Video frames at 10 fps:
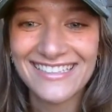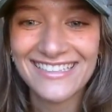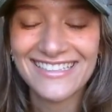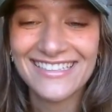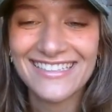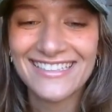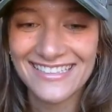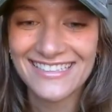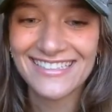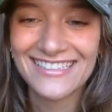
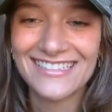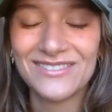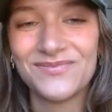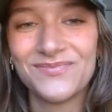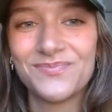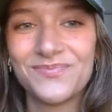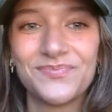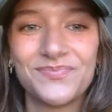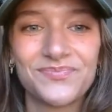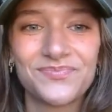
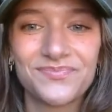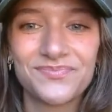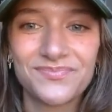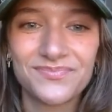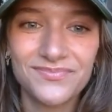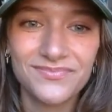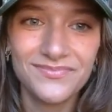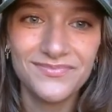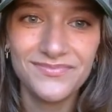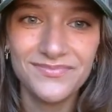
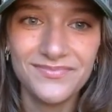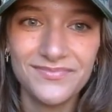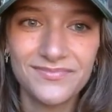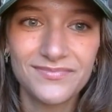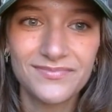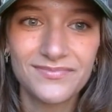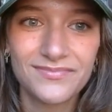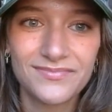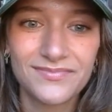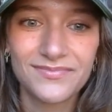
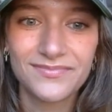(not speaking)